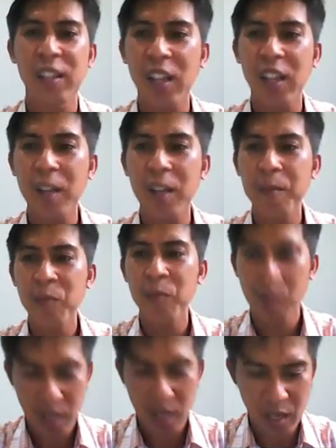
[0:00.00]
Okay.
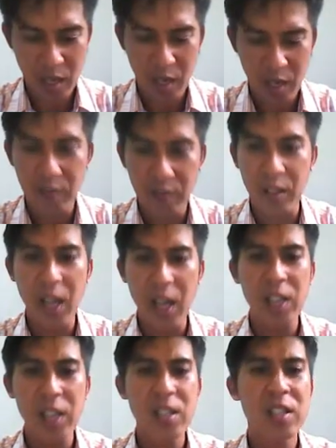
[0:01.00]
And after
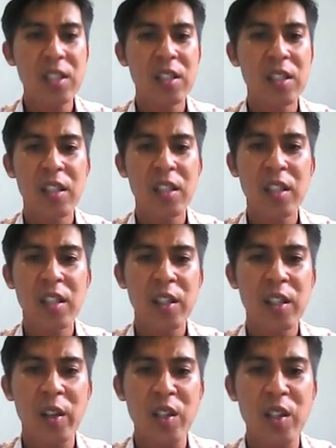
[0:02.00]
that,
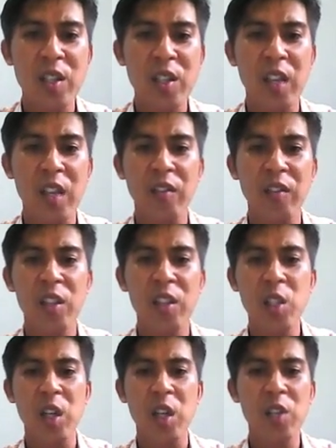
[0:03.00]
you can save and
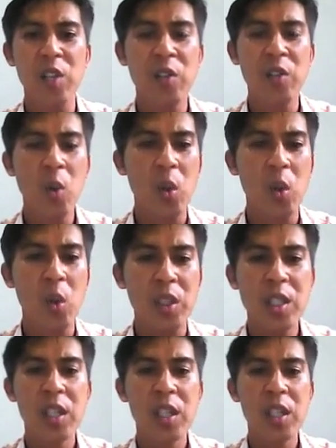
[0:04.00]
return to the
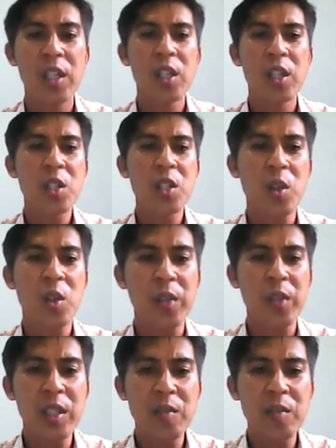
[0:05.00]
course. So
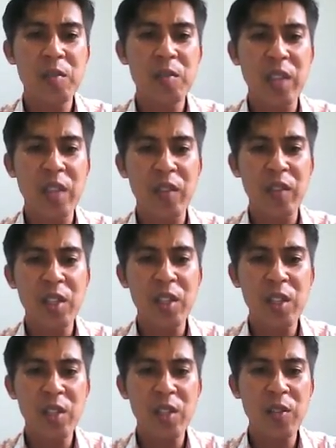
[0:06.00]
save and
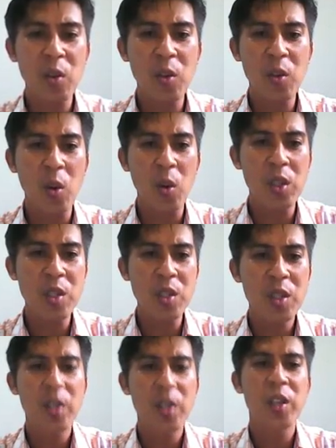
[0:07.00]
return to the
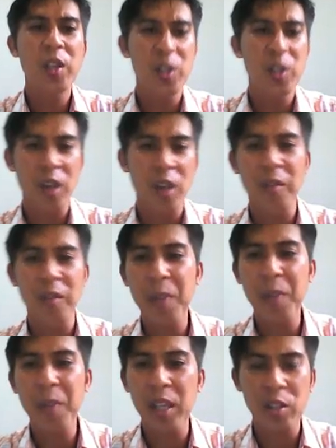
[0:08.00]
course. You have a
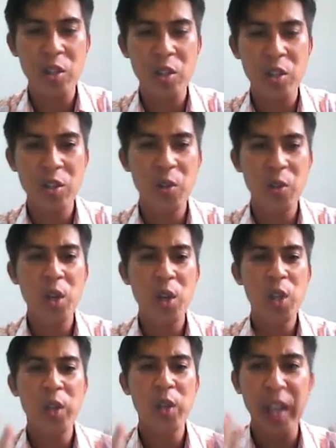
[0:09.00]
page. So
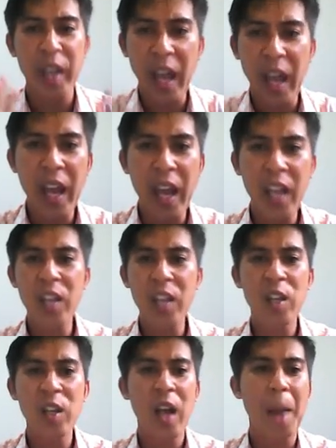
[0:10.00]
you can
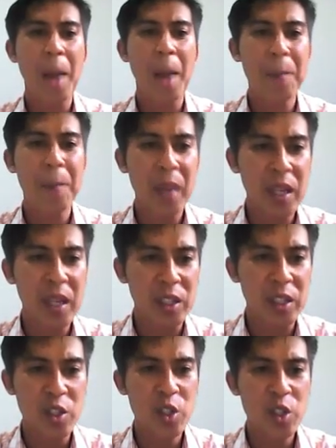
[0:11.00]
add a
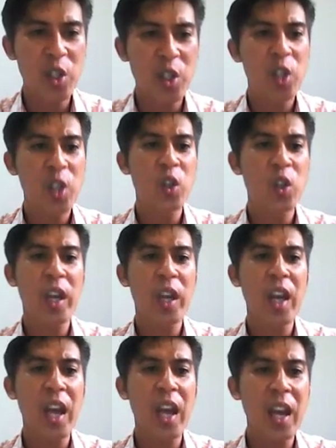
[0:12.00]
page. You
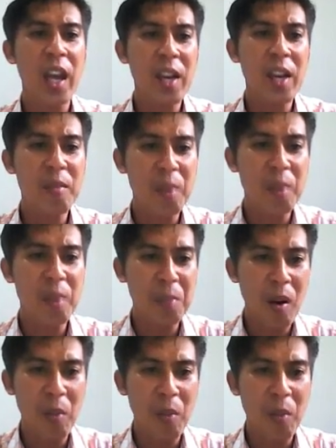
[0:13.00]
can add a
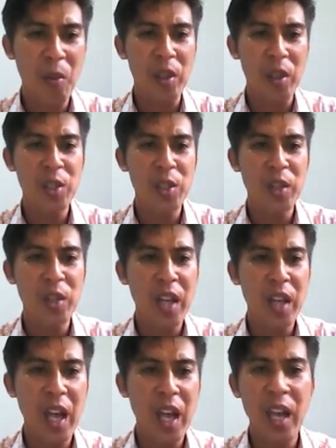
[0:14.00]
PowerPoint. You can
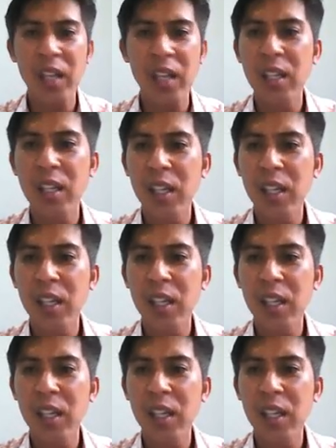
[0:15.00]
add